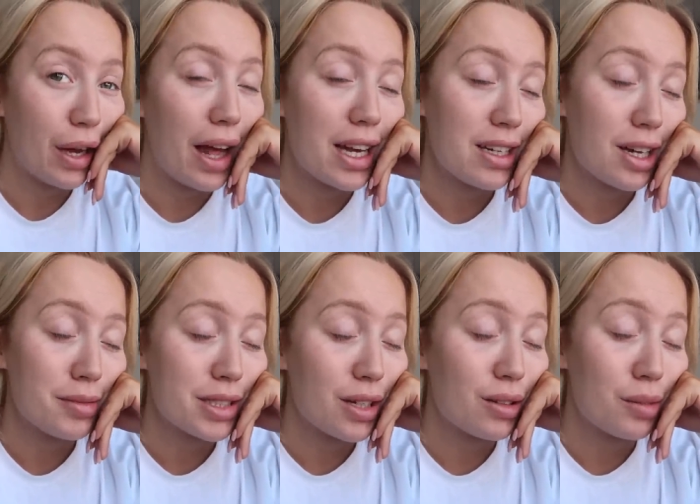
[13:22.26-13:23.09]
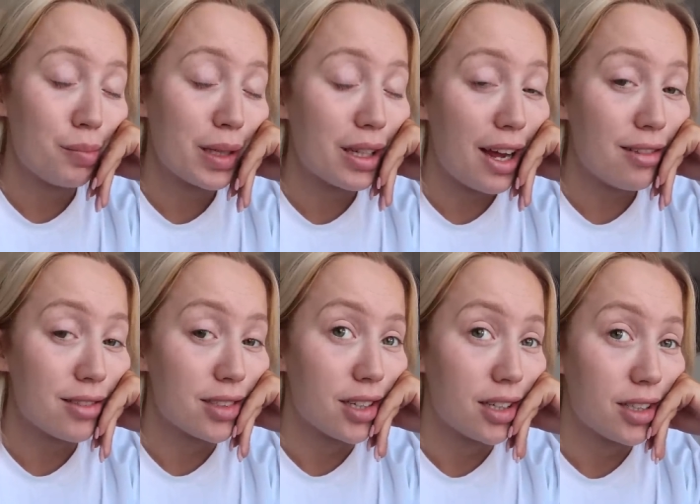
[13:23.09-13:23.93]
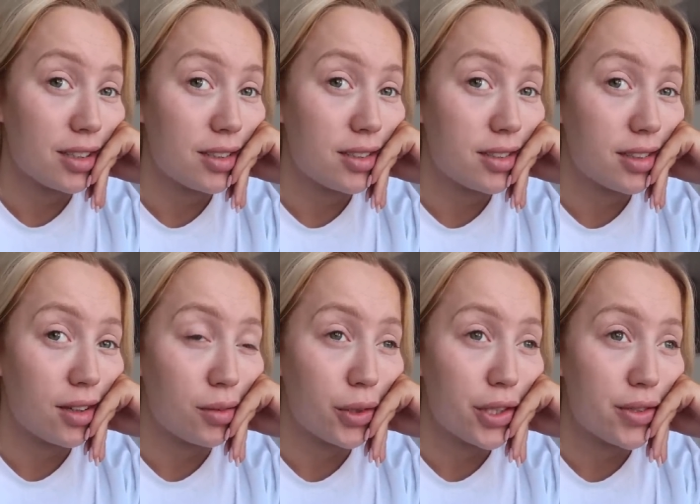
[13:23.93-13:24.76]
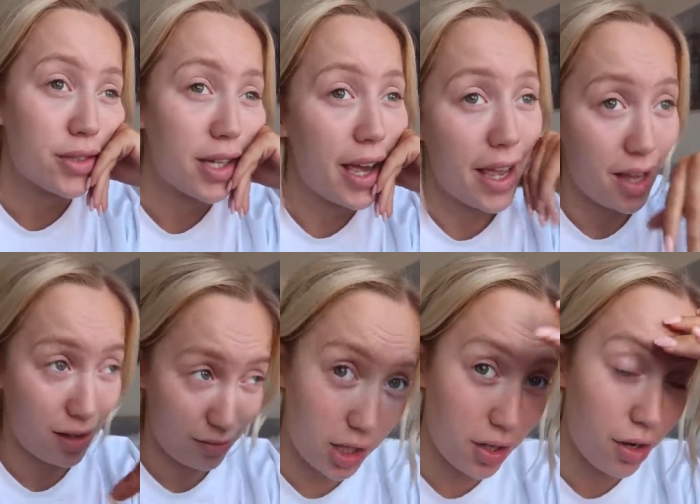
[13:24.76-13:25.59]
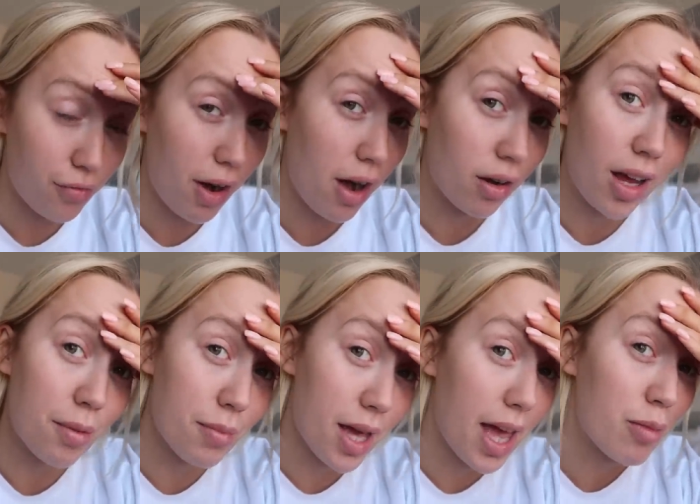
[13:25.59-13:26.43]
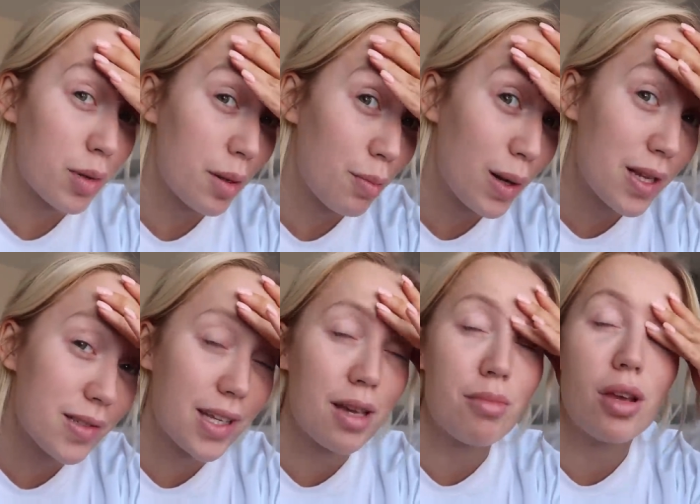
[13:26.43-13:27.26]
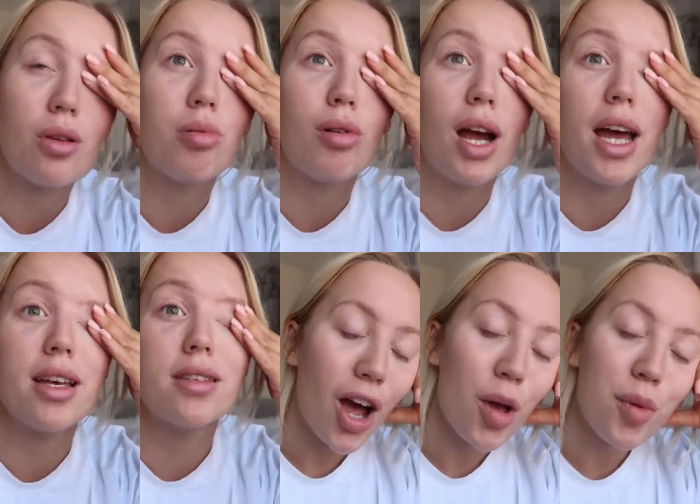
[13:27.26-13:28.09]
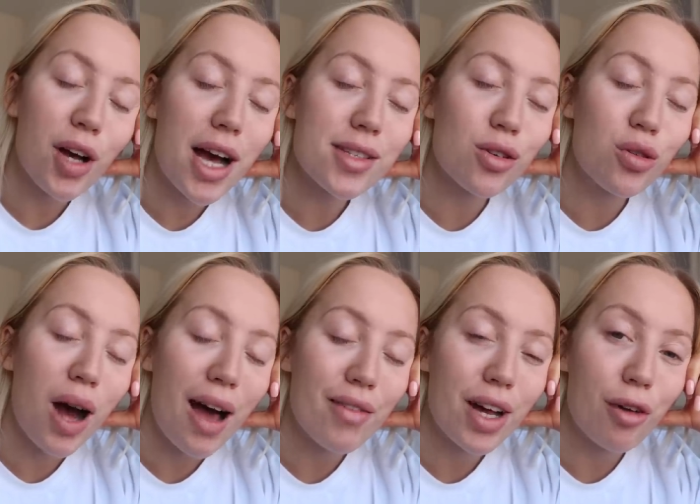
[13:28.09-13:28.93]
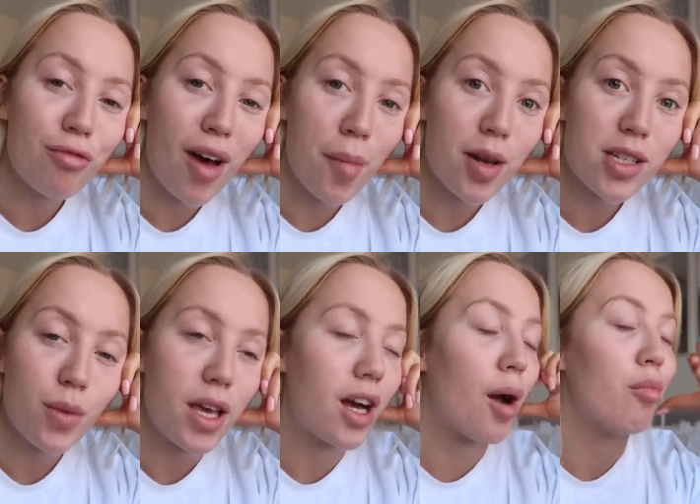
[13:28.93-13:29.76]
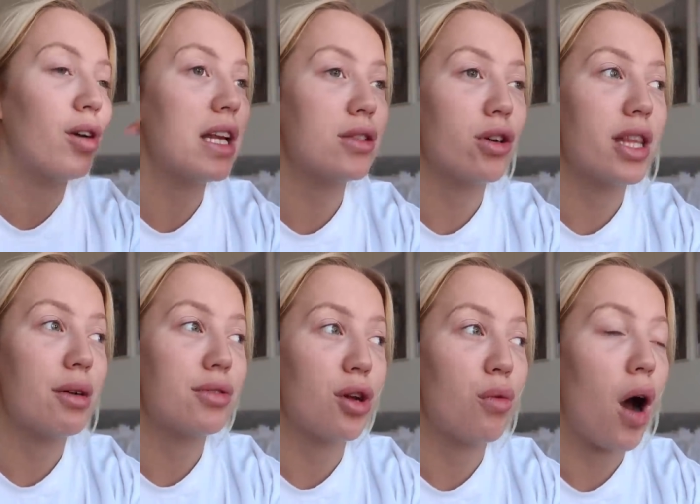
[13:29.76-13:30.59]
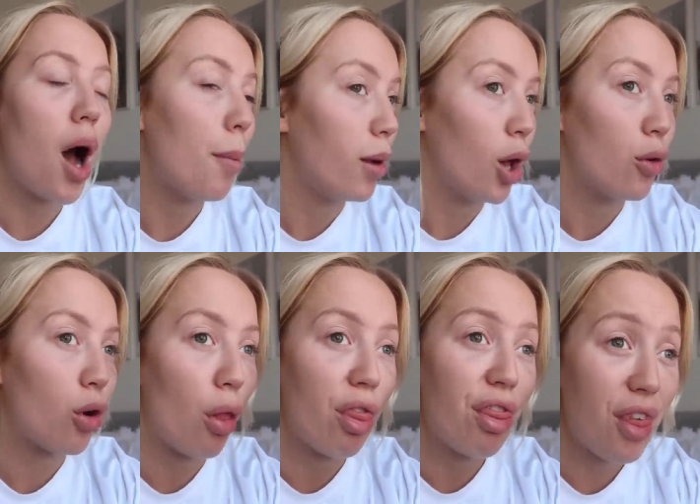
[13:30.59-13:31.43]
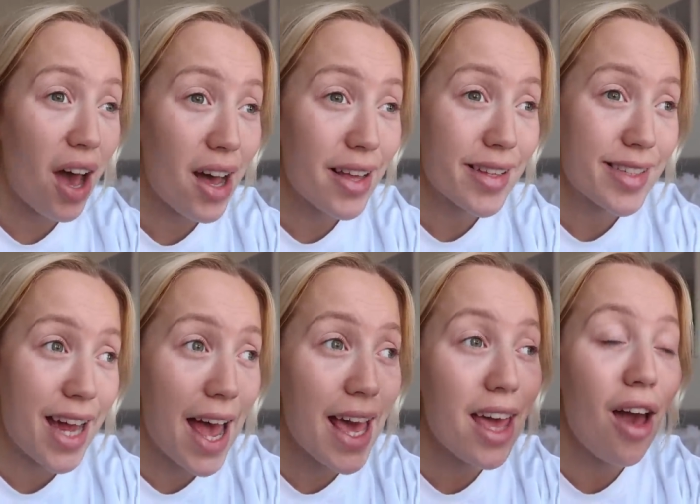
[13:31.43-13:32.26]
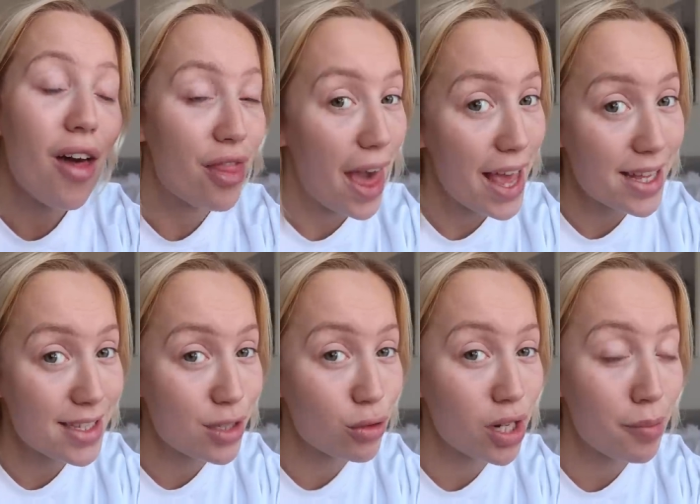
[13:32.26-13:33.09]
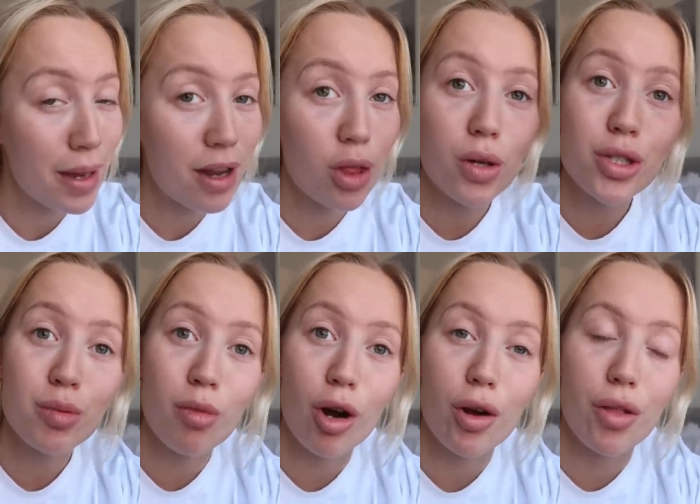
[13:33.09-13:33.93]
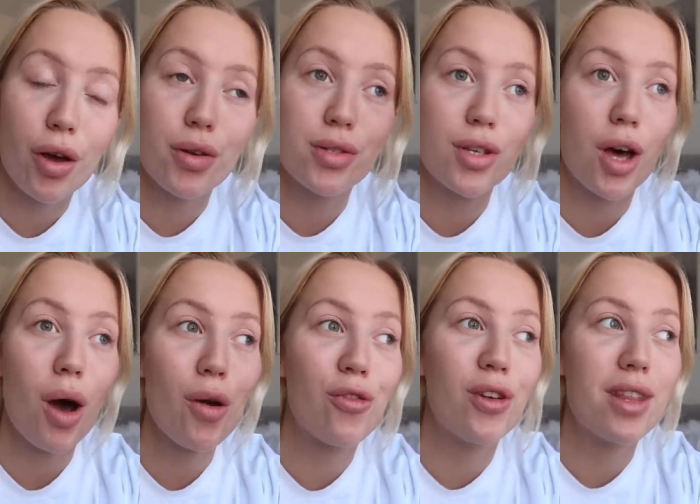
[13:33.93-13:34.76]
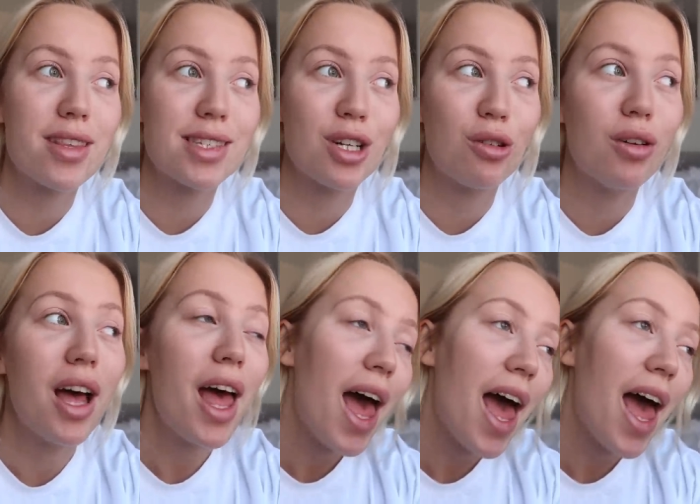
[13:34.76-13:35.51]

Ali darby has gone on a big night out tonight. So what you saying? I know, very unlike me. Everybody, please keep me in your prayers. I hope you guys are all having a fabulous week. I'm really sorry there was no upload on Thursday. There is still going to be another one tomorrow though. So hopefully this little